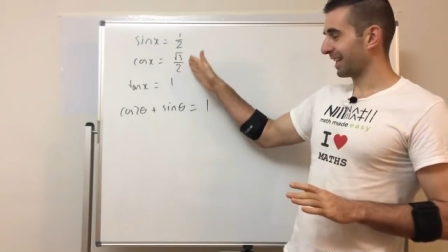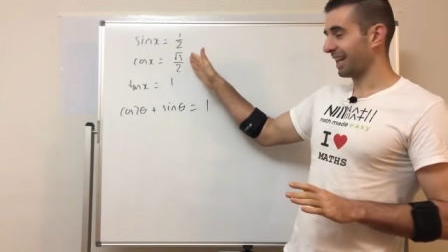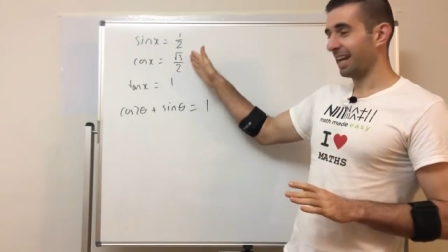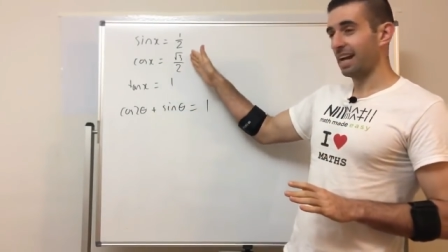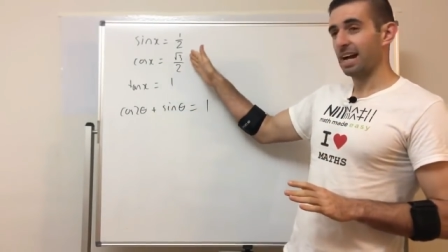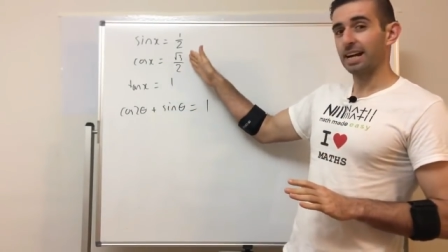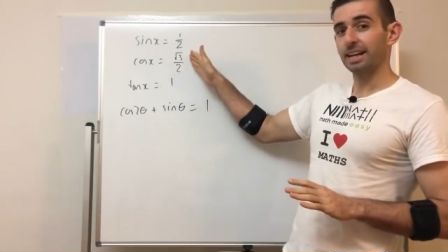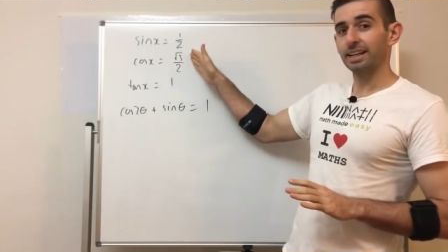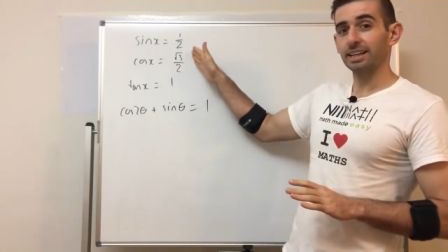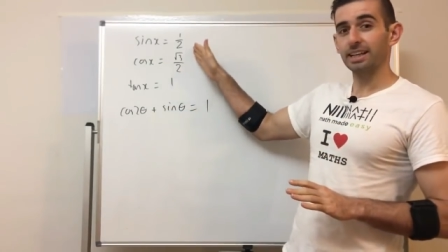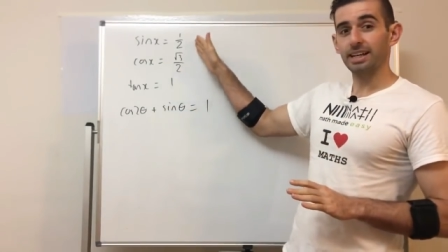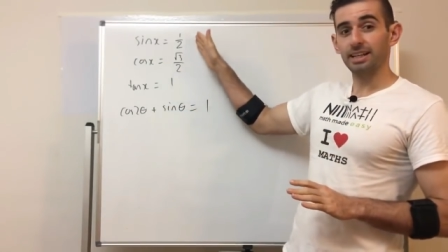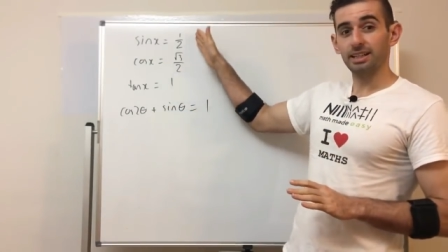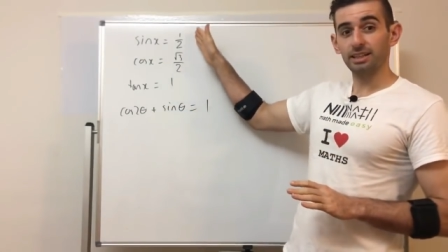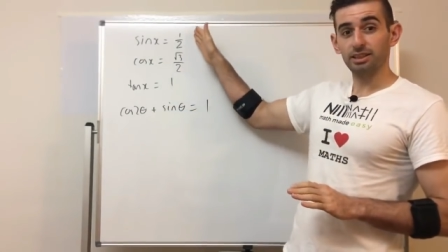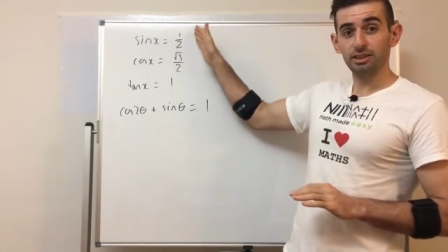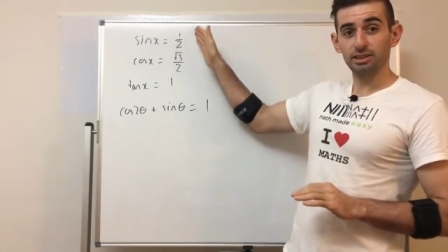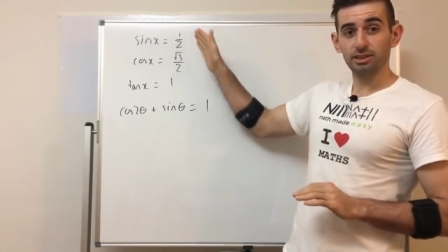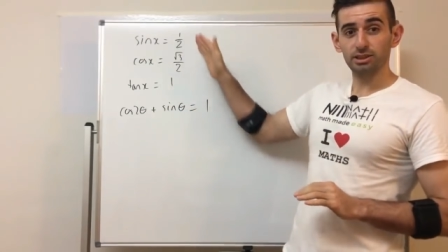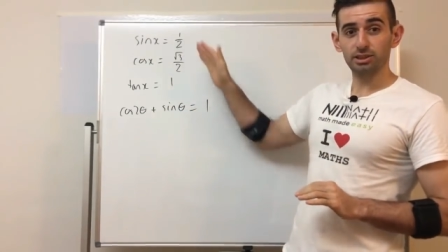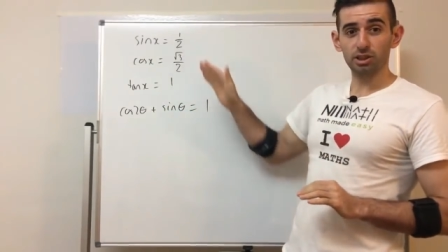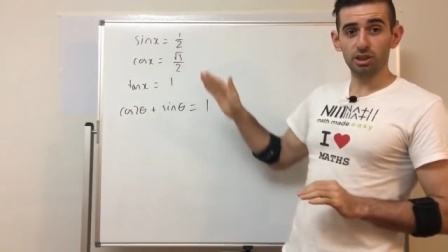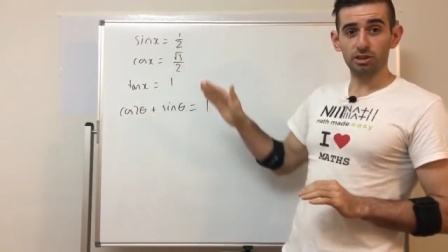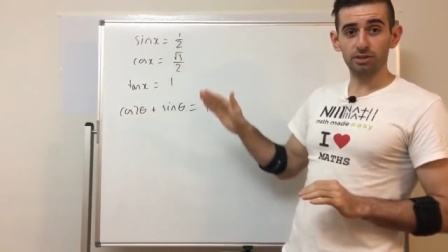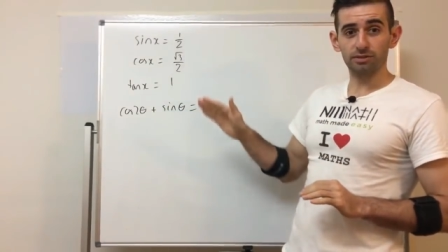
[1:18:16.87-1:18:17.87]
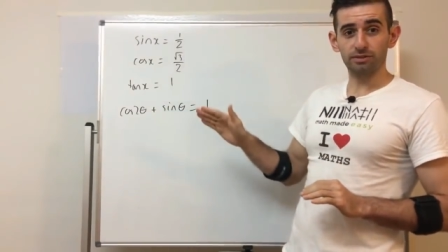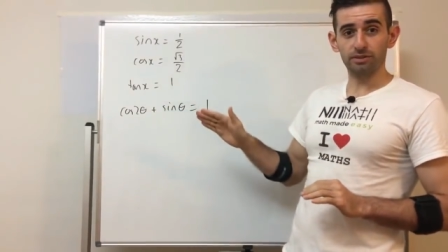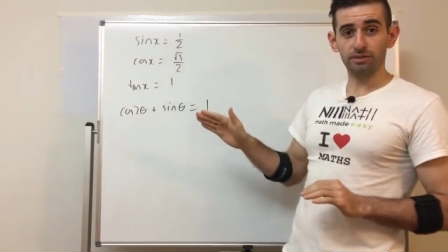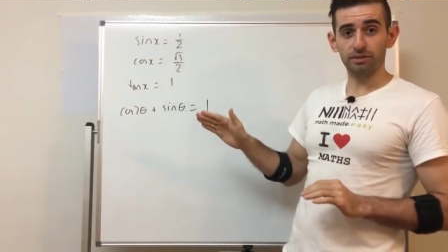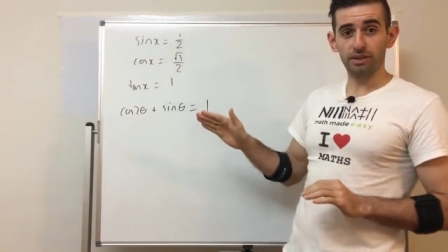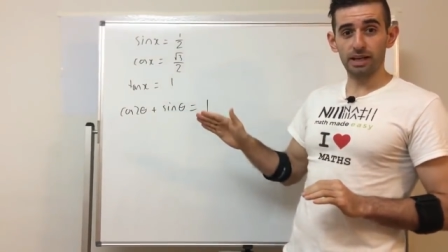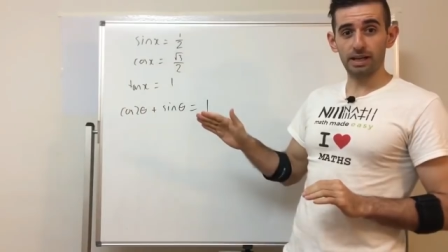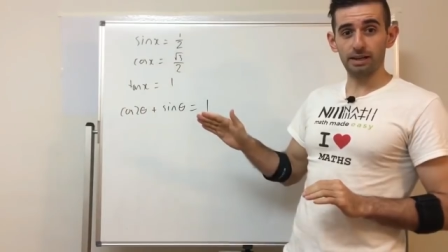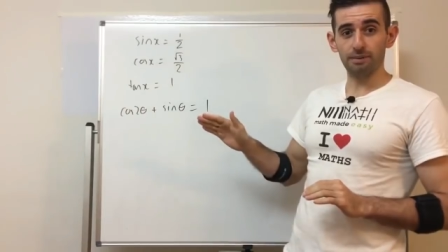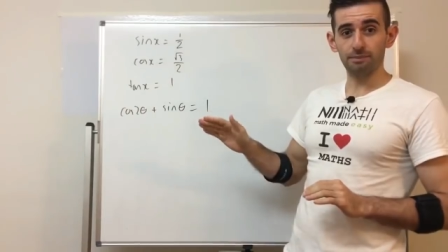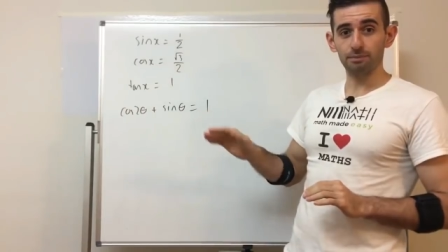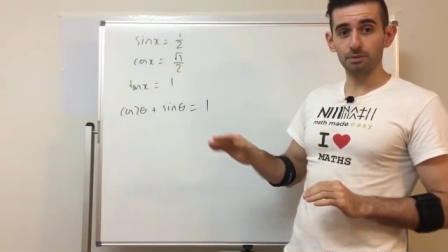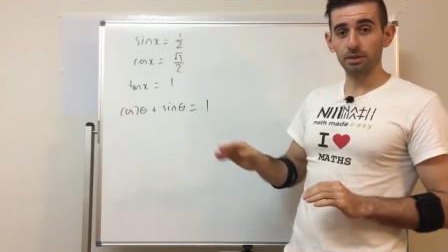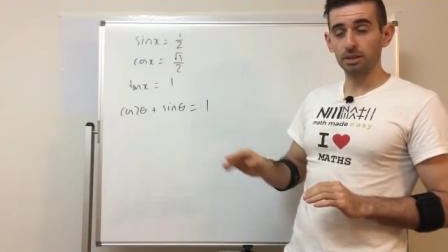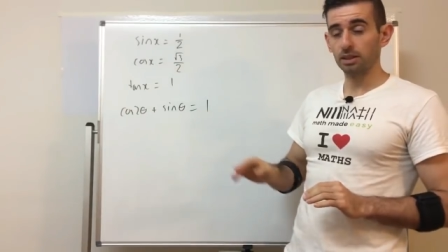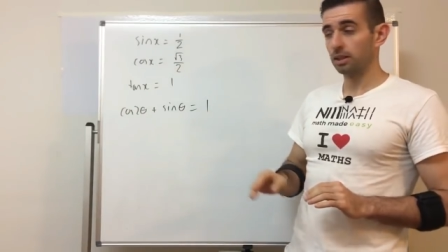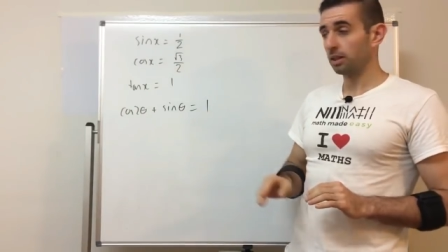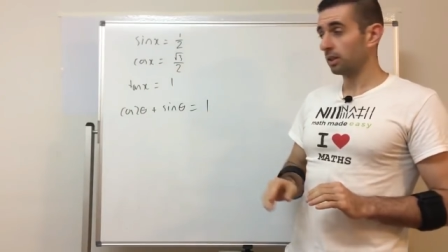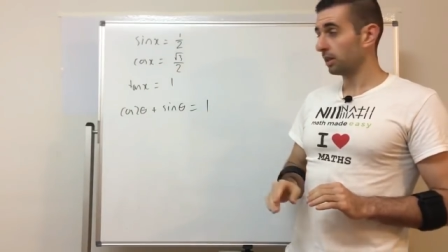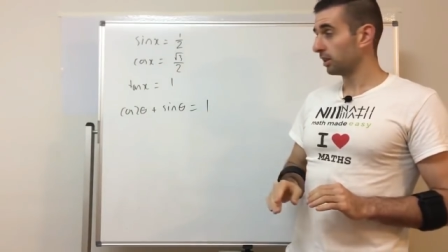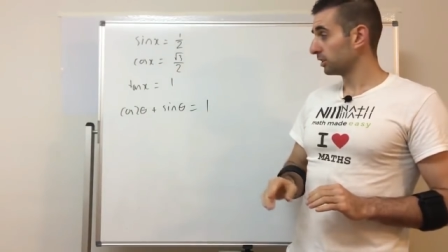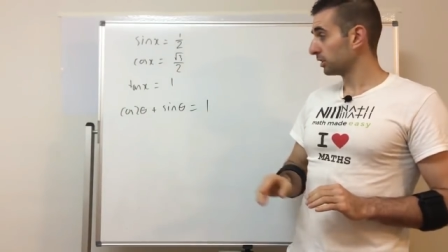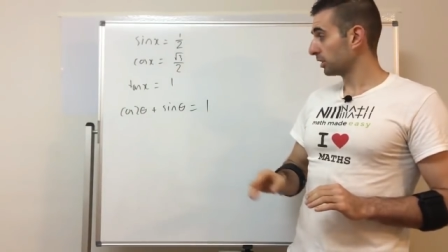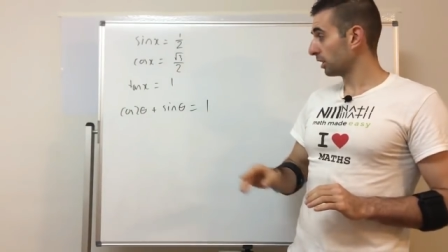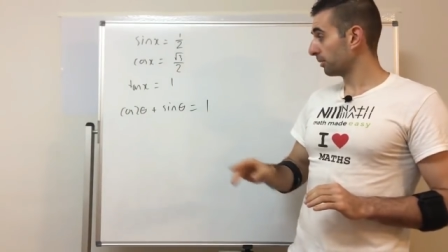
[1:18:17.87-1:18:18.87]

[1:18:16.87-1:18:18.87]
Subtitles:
calculator to solve for that.